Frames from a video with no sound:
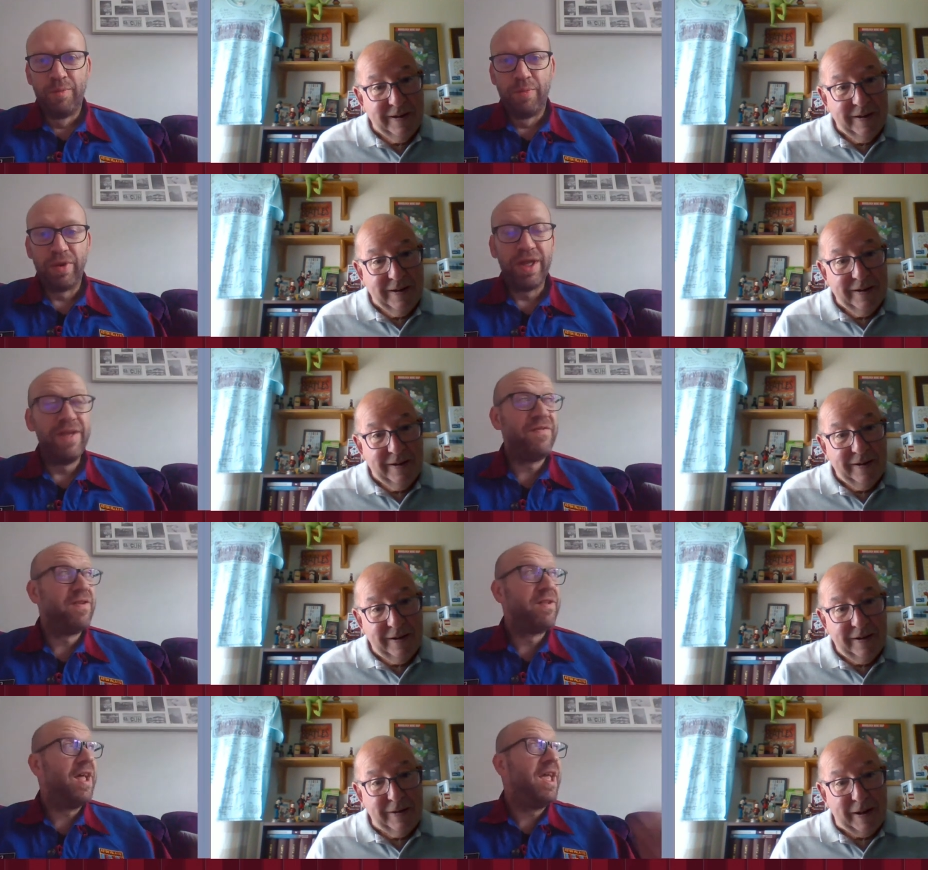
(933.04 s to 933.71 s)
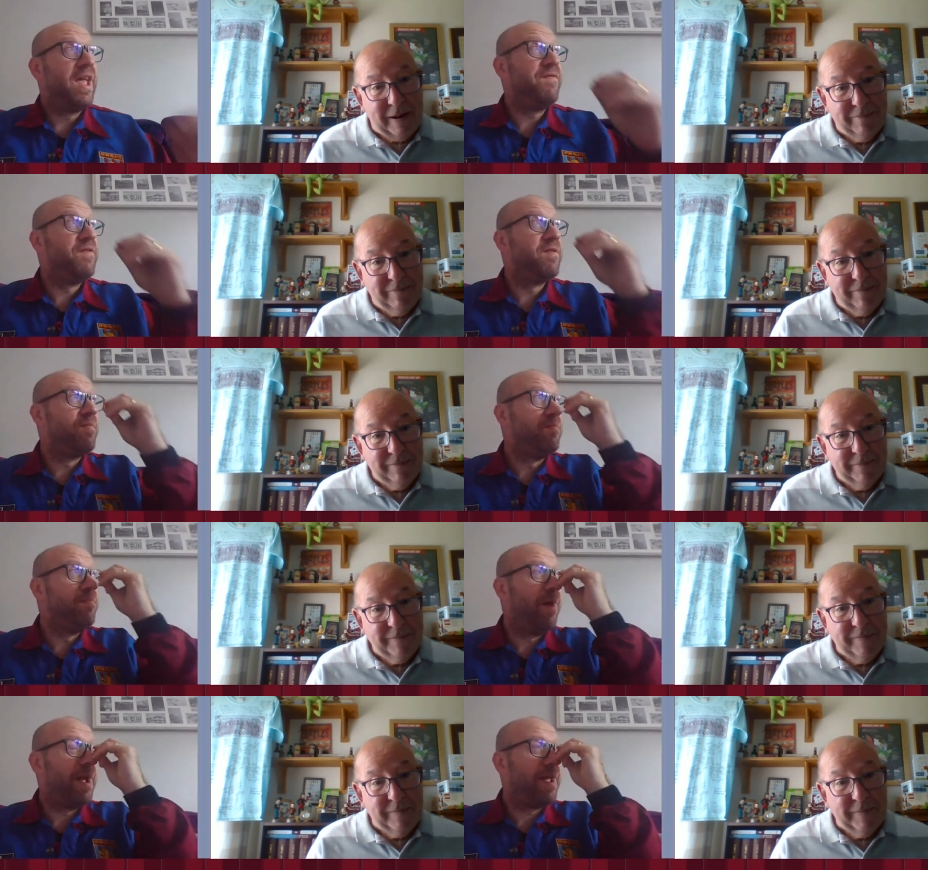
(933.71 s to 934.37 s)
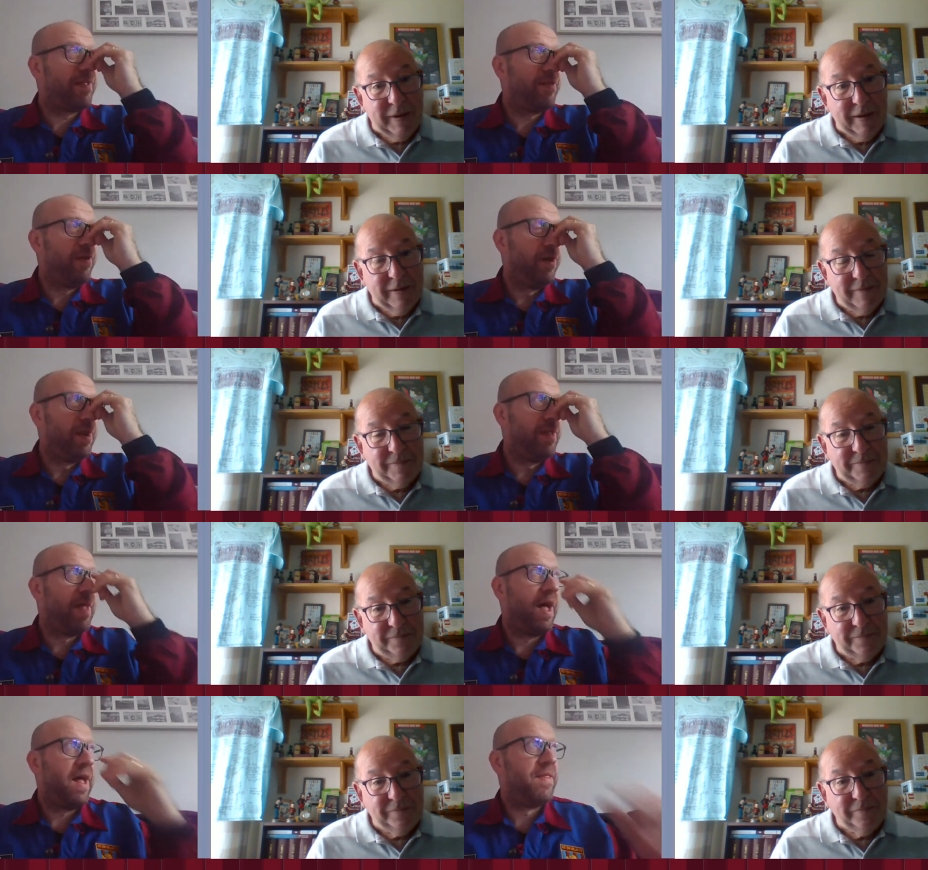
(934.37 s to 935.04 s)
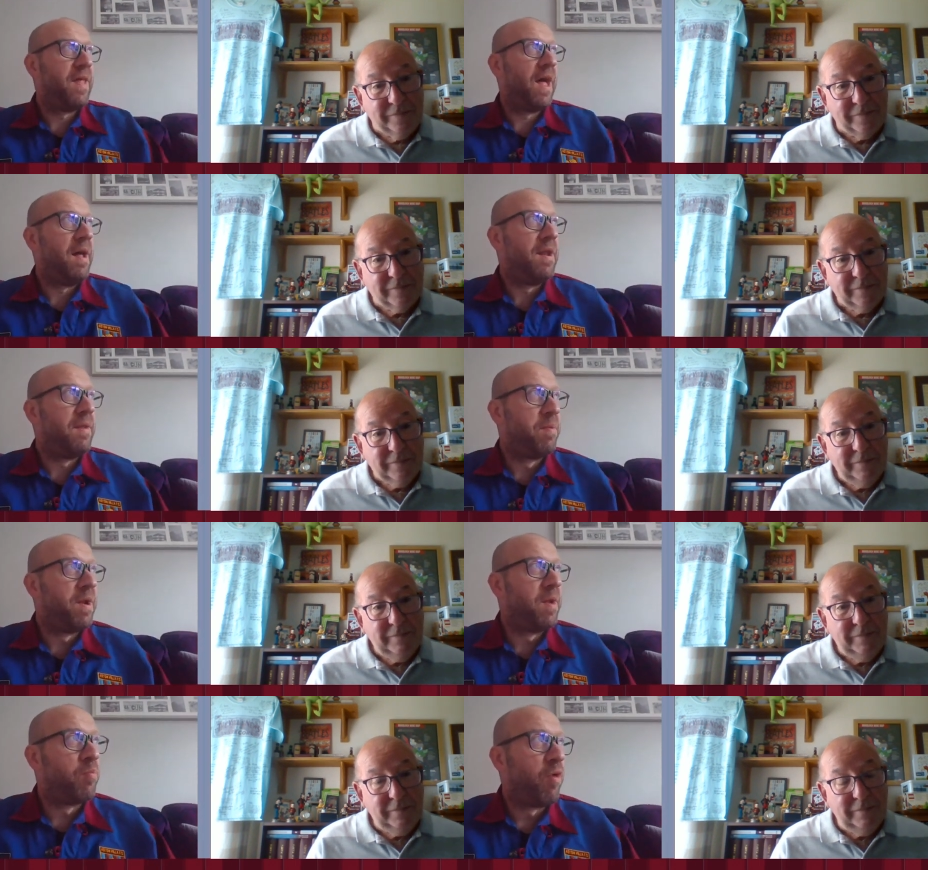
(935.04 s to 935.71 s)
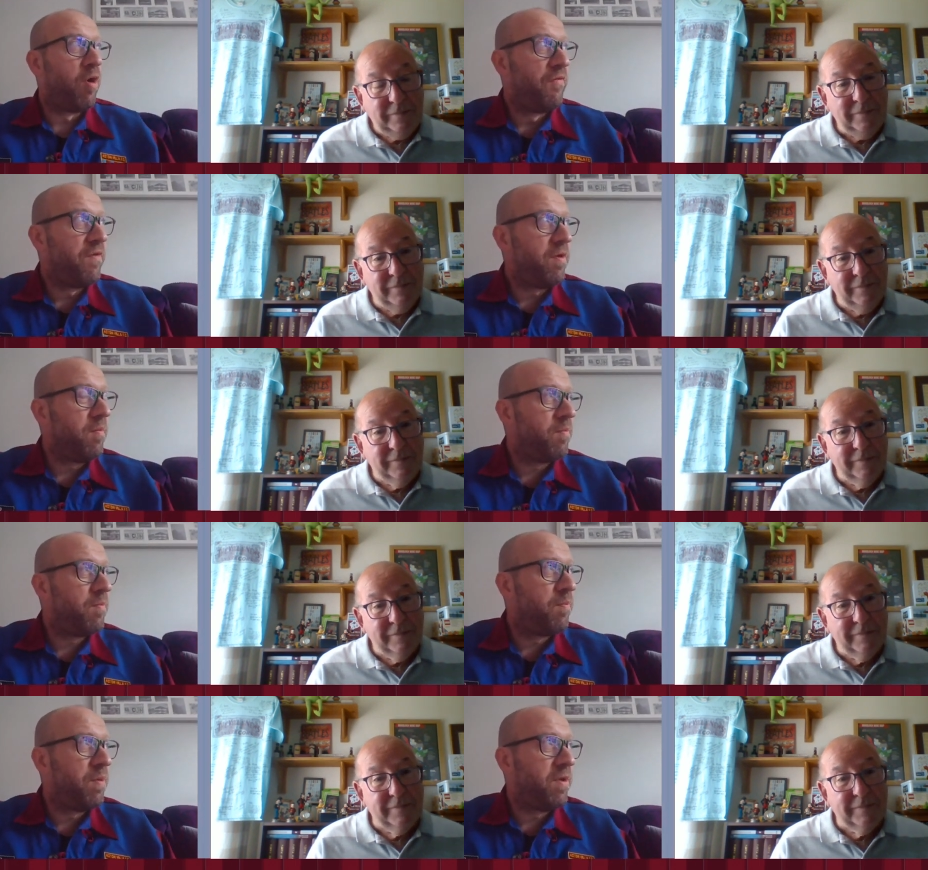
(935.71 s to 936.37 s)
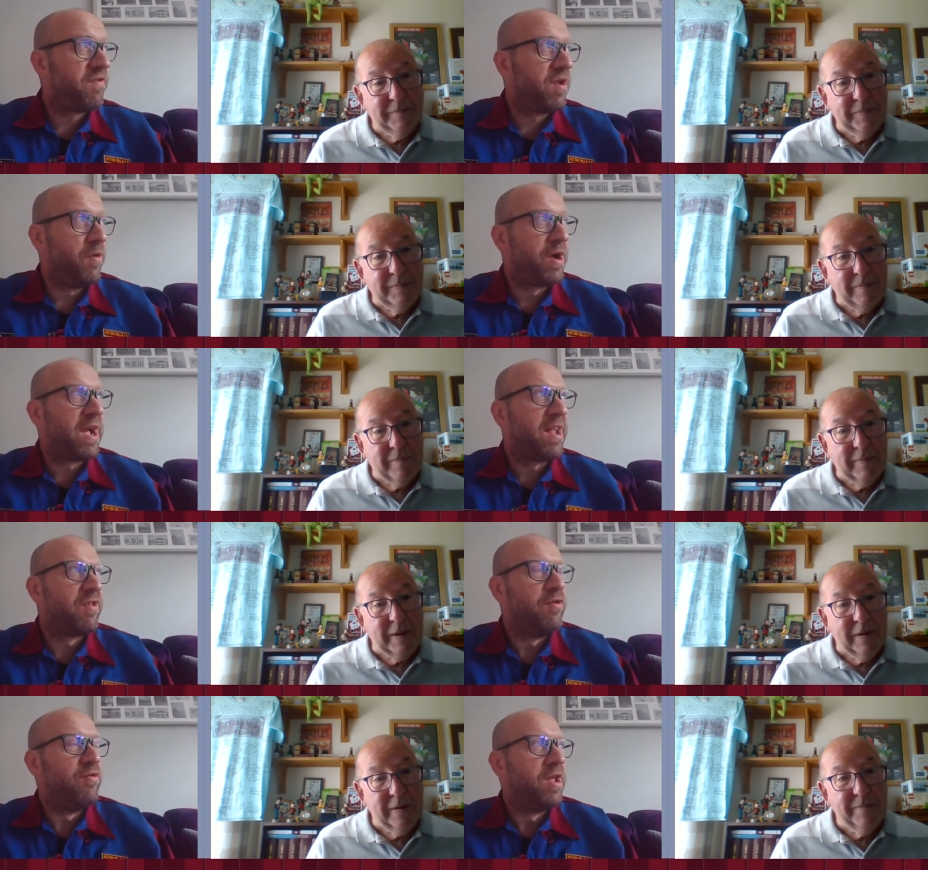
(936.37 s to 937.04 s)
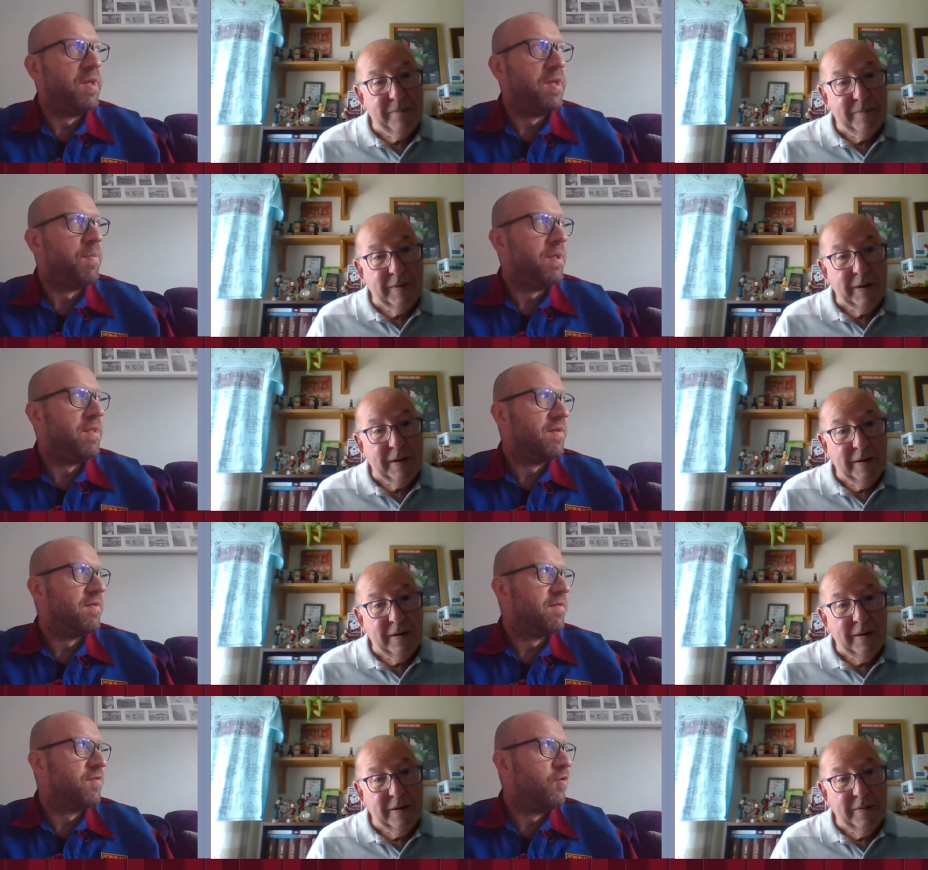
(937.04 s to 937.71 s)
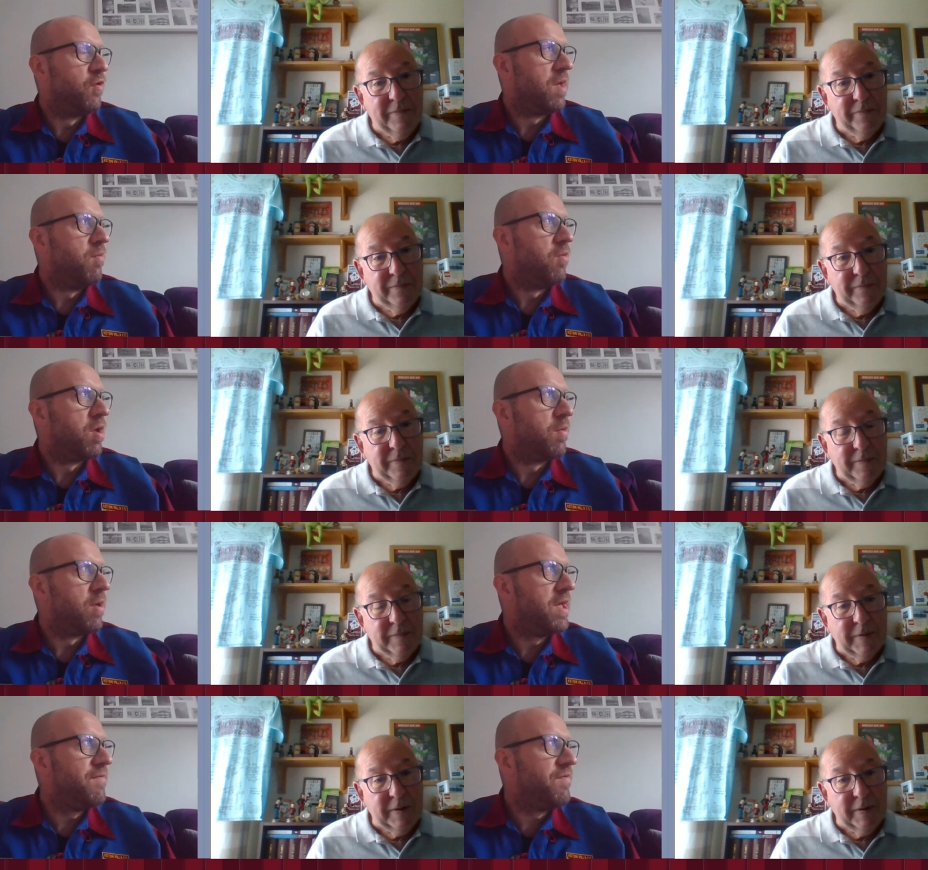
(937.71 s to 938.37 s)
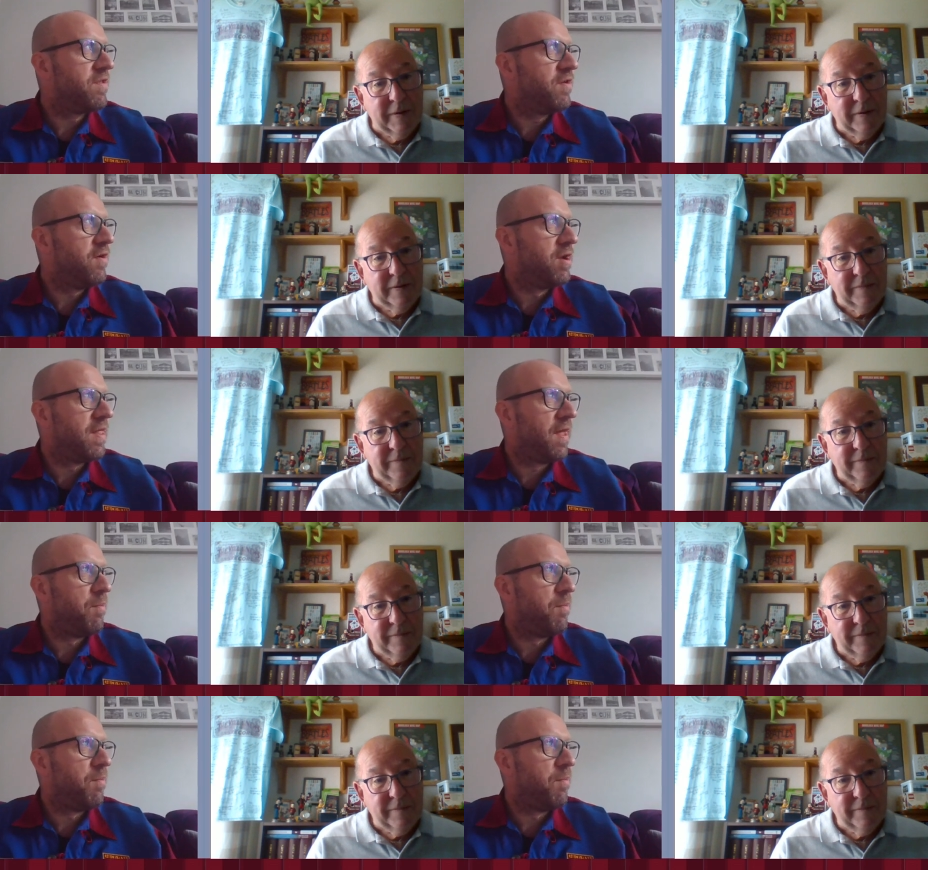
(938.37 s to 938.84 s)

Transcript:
Speaker 1: But even then, even like turning that that bit of profit, Bishop, I won't get too deep into talking money, but even turning